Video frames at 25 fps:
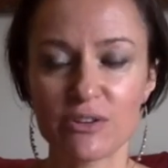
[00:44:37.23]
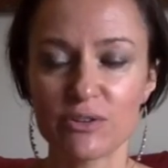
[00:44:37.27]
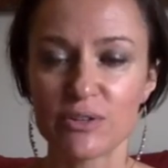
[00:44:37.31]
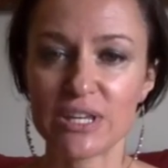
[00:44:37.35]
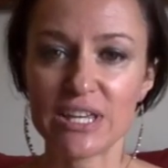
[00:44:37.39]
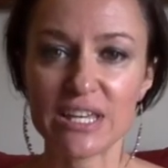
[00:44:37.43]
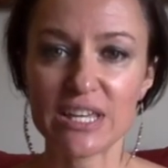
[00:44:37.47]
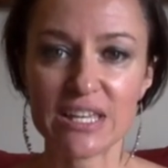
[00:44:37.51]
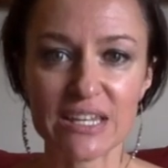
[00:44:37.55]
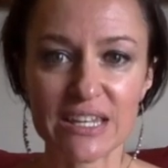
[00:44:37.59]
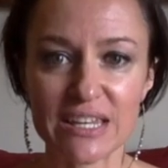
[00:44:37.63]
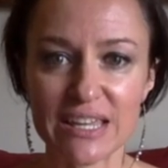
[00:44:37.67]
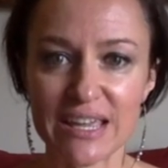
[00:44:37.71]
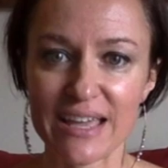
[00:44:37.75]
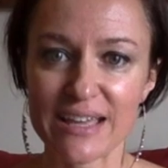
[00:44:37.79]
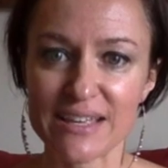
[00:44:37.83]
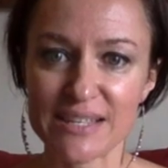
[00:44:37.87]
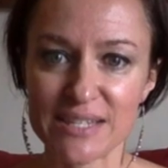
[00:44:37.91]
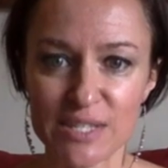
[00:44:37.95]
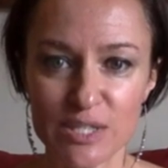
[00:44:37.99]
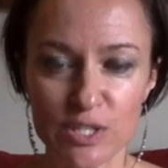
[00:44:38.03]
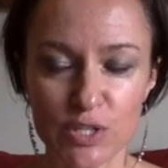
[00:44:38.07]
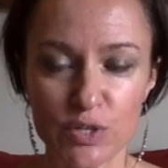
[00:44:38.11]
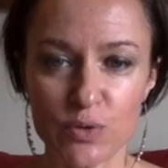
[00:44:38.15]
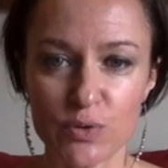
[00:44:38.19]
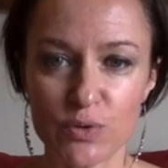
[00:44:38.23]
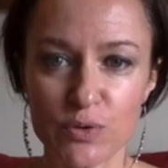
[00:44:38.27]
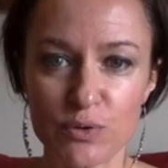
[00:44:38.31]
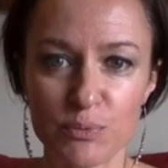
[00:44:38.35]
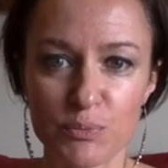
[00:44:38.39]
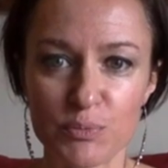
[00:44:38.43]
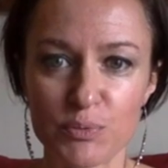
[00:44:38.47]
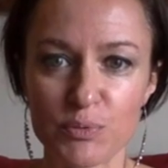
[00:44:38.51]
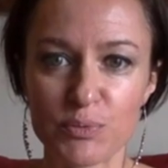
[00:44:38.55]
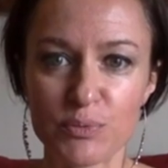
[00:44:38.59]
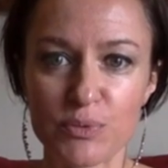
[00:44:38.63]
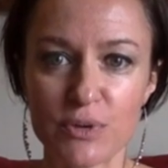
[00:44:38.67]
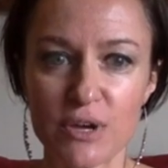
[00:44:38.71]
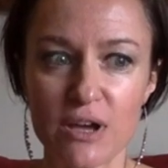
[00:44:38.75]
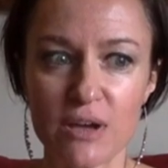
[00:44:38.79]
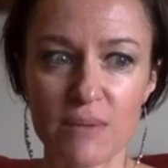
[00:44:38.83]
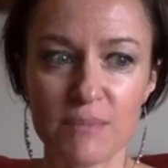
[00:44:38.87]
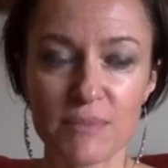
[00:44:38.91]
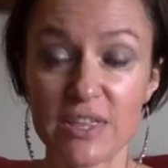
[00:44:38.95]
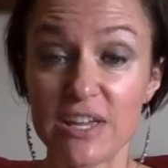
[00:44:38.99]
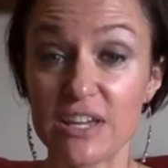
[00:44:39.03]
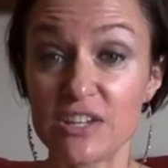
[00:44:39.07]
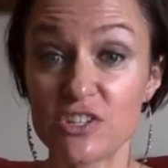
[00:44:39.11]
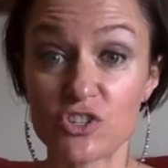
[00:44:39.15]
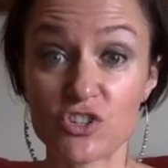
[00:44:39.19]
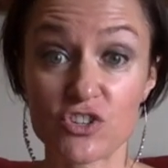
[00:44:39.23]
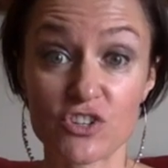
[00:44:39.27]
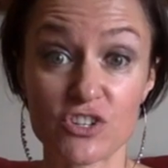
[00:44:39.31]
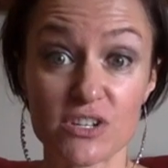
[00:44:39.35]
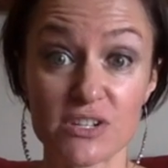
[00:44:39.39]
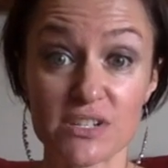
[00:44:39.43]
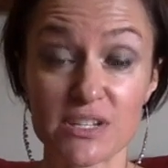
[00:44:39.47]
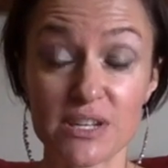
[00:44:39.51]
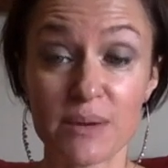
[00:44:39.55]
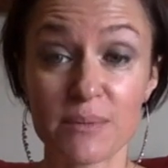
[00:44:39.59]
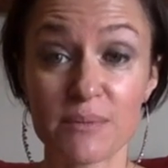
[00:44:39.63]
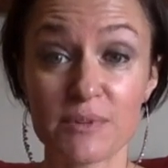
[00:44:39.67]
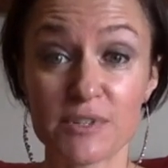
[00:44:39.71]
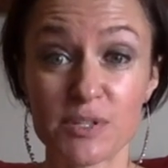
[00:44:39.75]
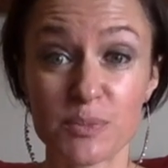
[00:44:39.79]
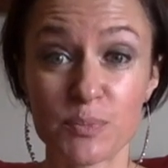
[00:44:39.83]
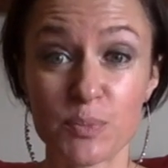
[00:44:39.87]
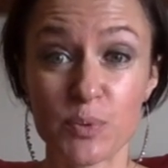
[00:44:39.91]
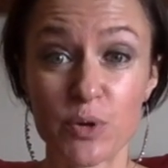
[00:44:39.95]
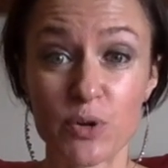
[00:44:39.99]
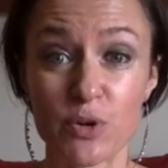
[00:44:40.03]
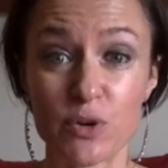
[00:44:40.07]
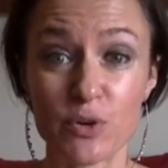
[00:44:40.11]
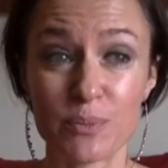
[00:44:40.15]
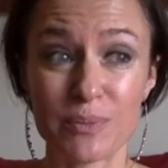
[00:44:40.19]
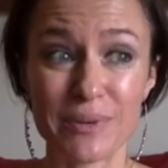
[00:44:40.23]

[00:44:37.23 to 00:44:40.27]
Kitty has the group, the Estrogen Dominant Support Group,